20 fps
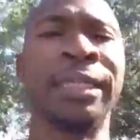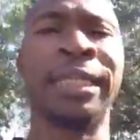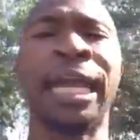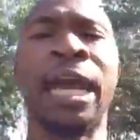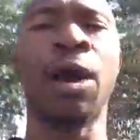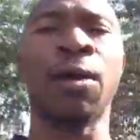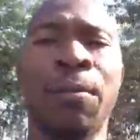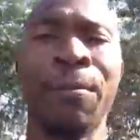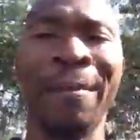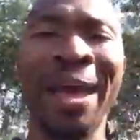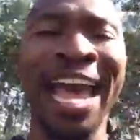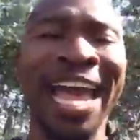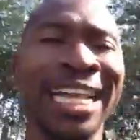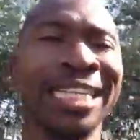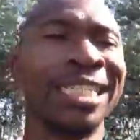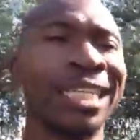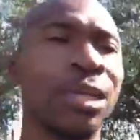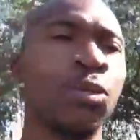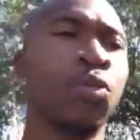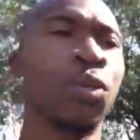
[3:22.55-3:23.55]
Now
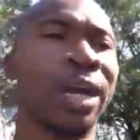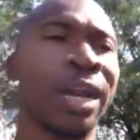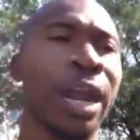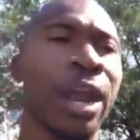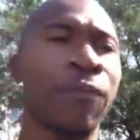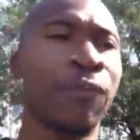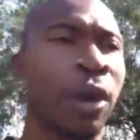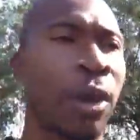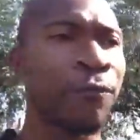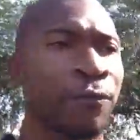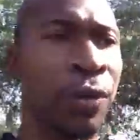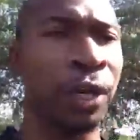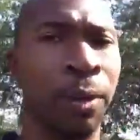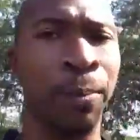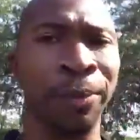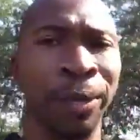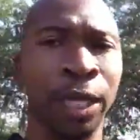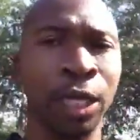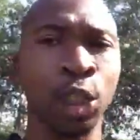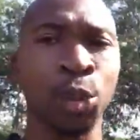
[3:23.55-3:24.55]
imagine whatever, I'm
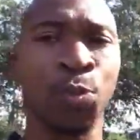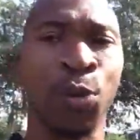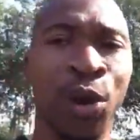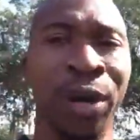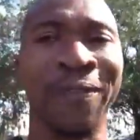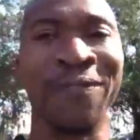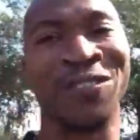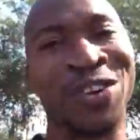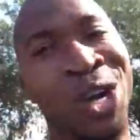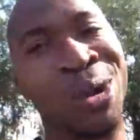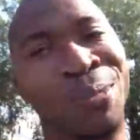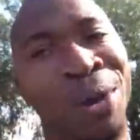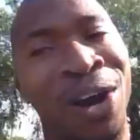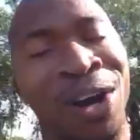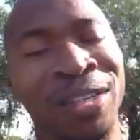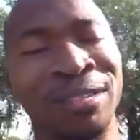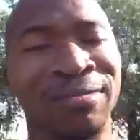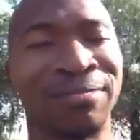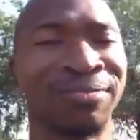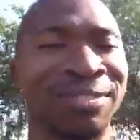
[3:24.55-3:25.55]
finna pick a sport,
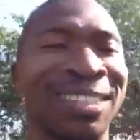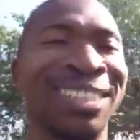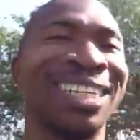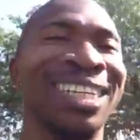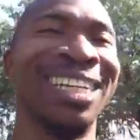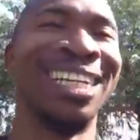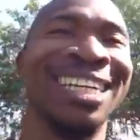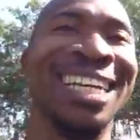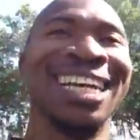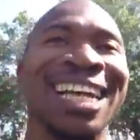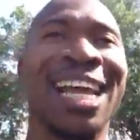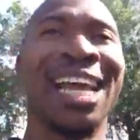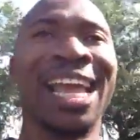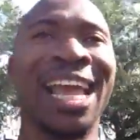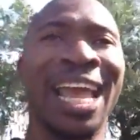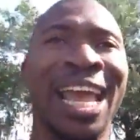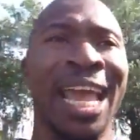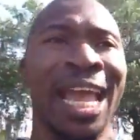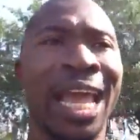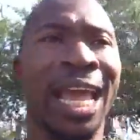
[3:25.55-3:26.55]
football,
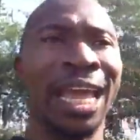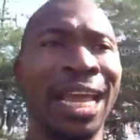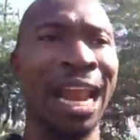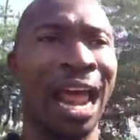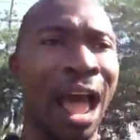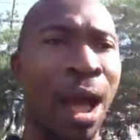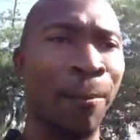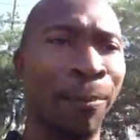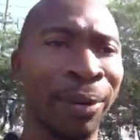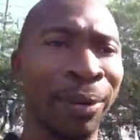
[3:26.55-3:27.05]
and I'm